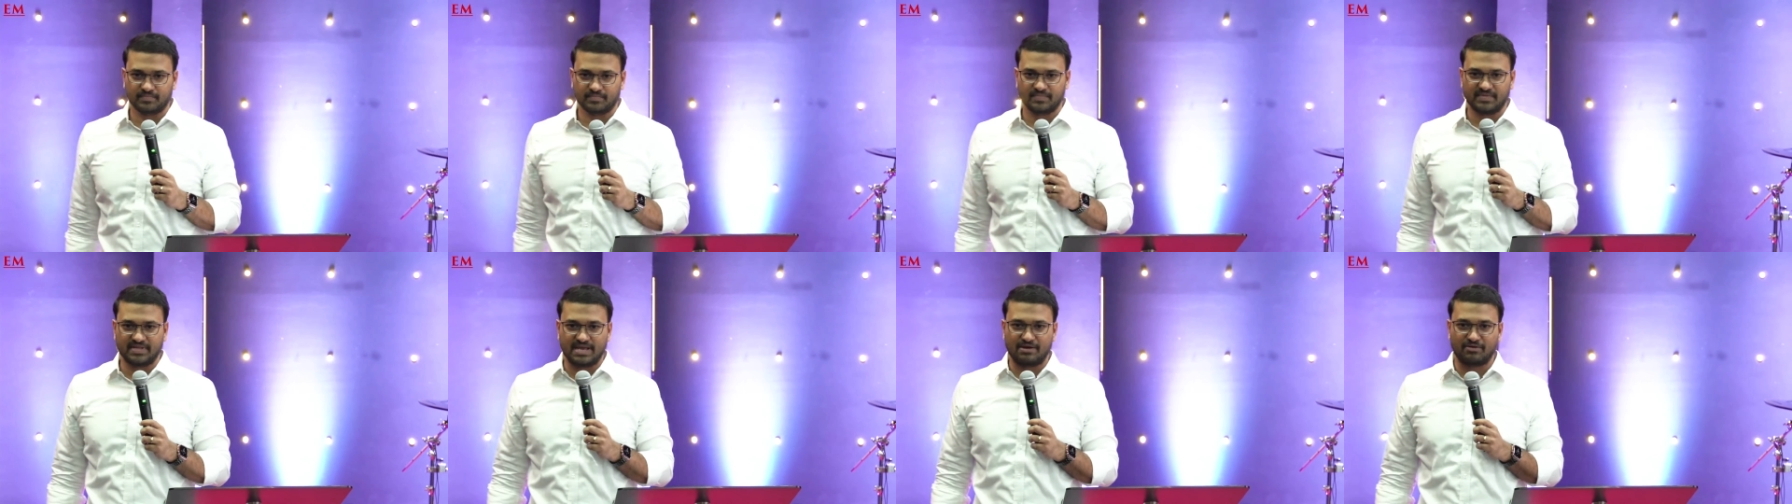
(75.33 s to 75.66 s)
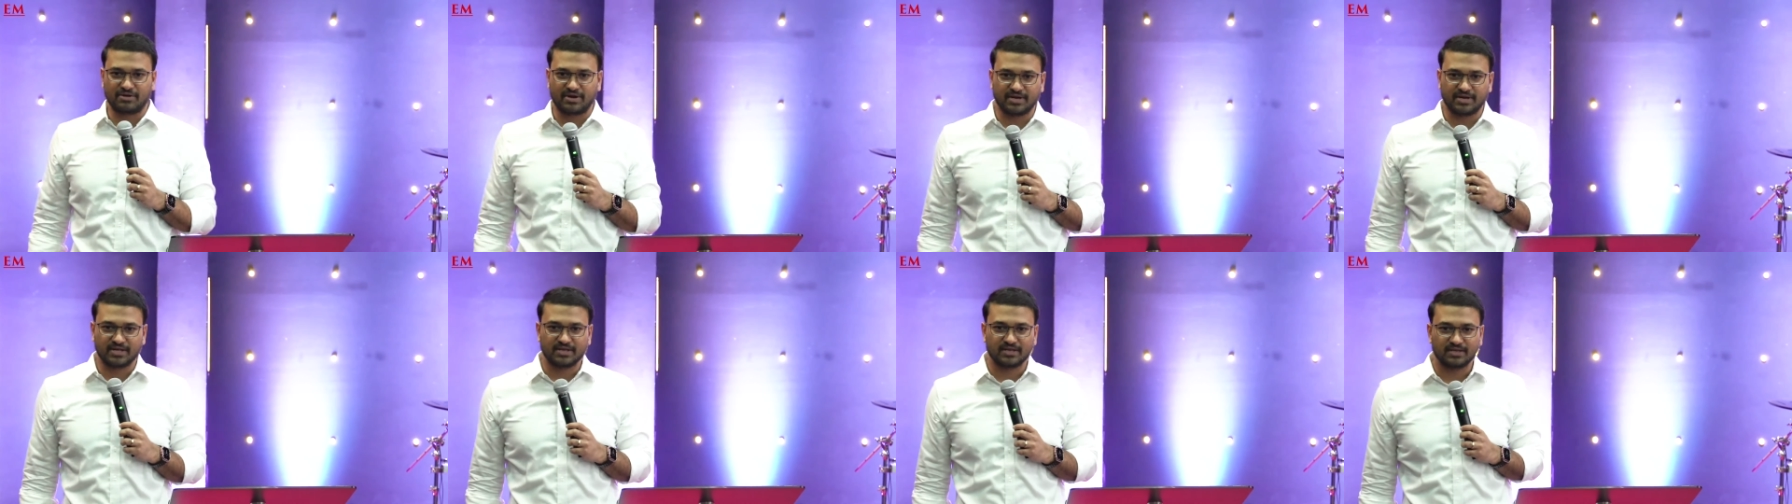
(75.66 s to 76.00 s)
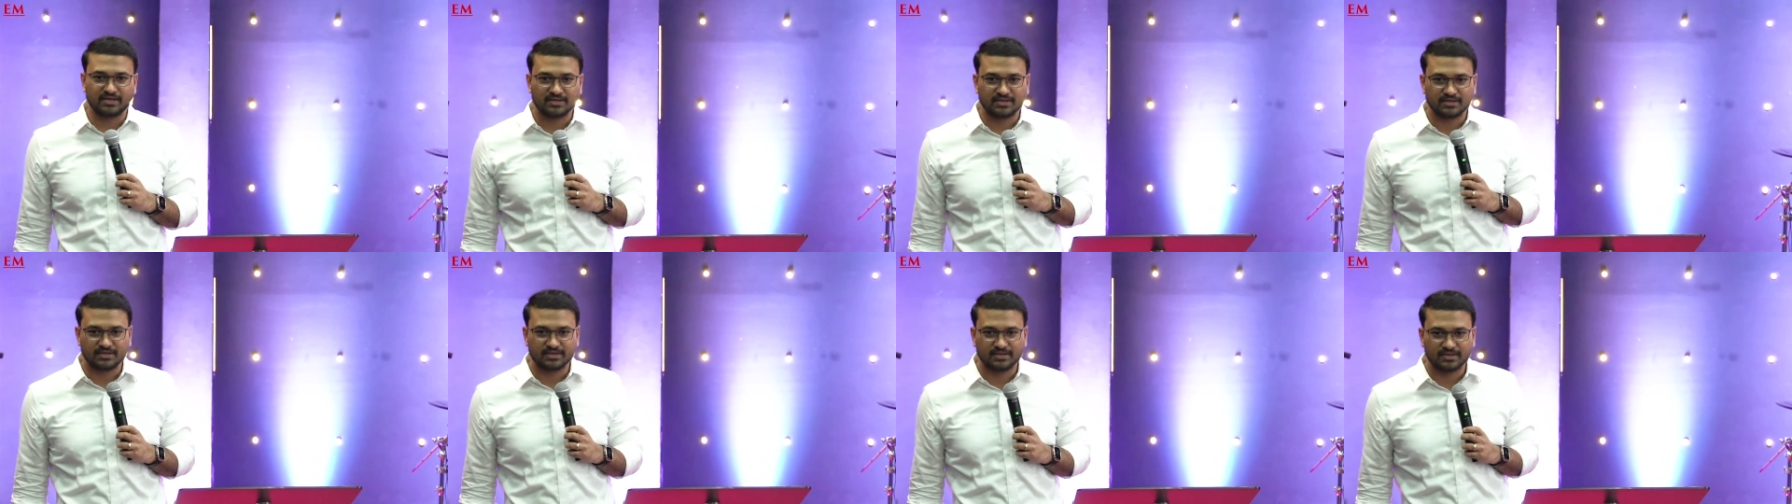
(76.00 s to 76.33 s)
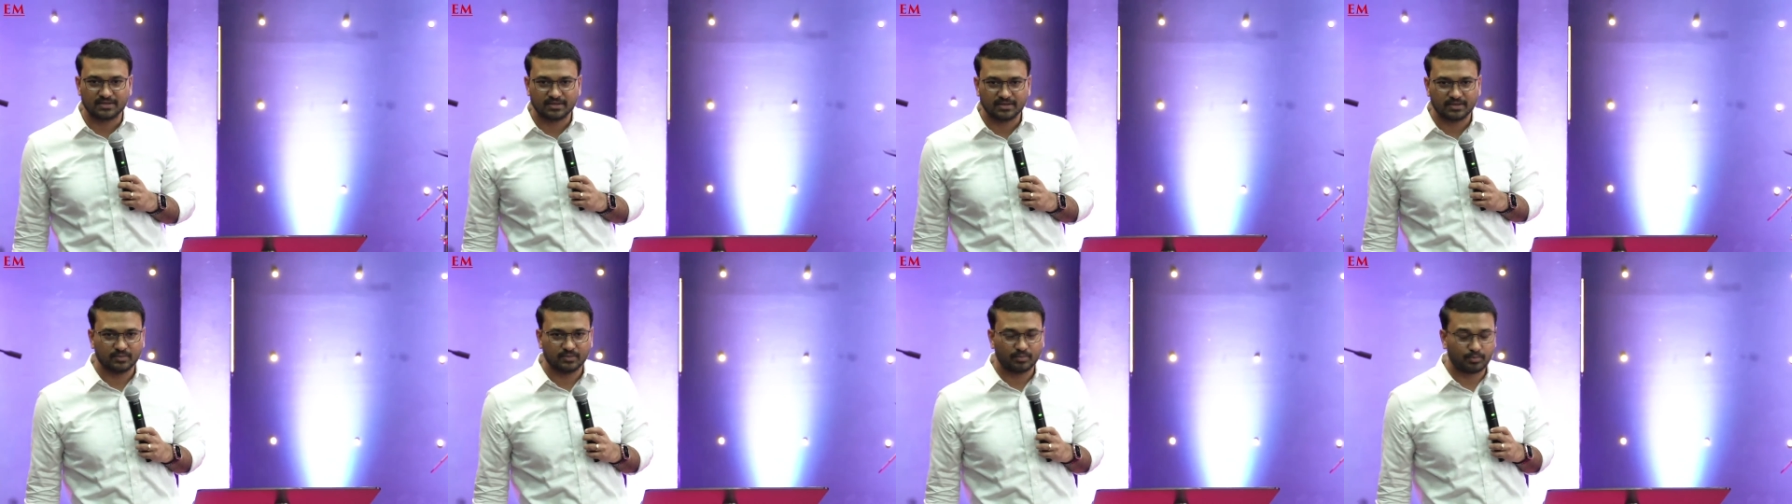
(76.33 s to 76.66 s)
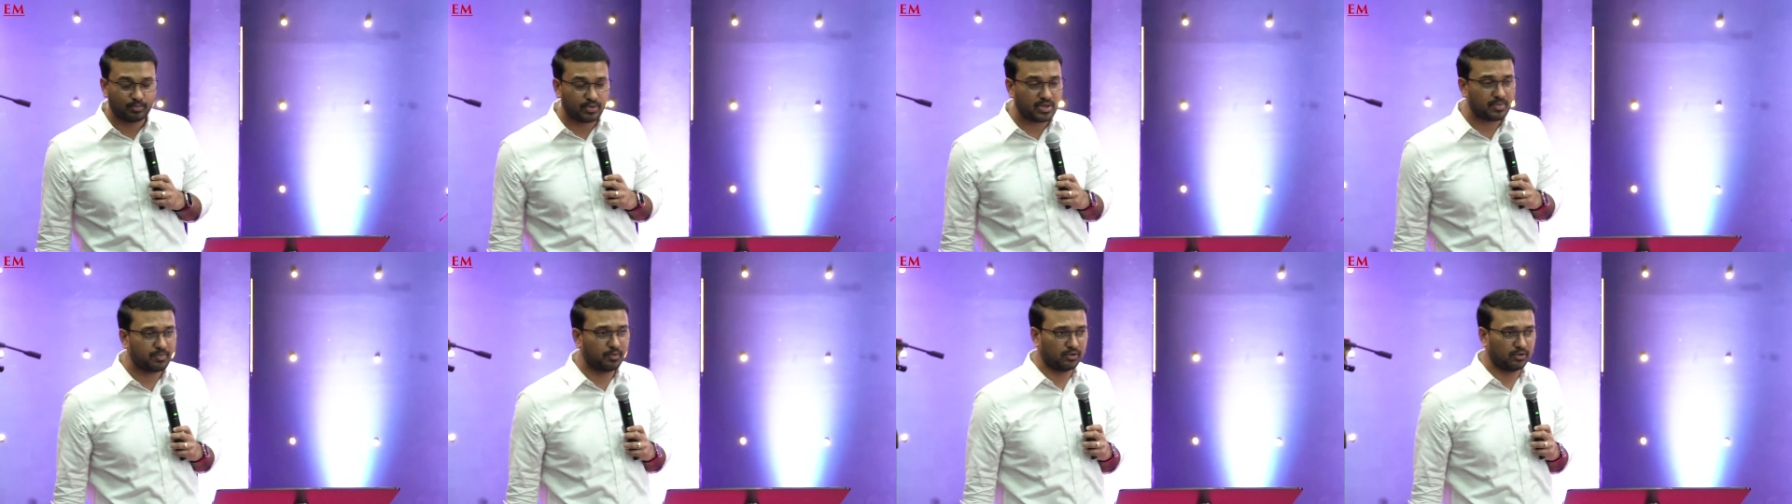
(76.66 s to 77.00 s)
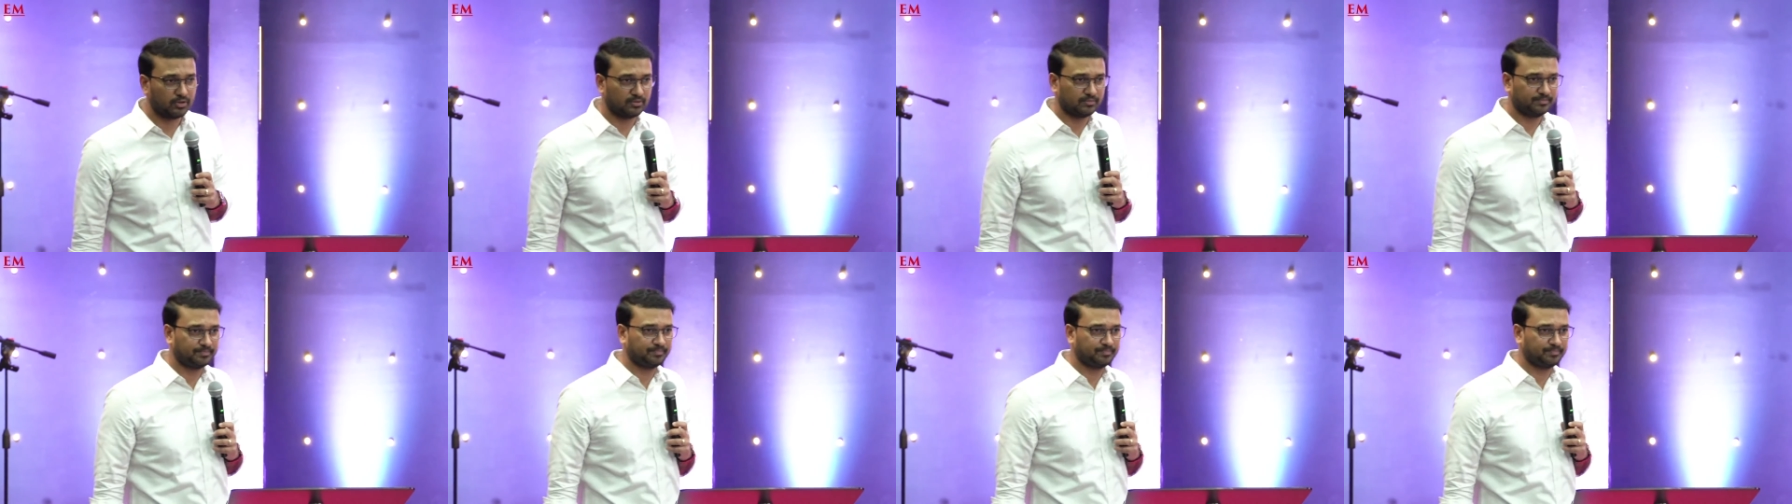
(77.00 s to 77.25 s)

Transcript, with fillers: Evarandi? People.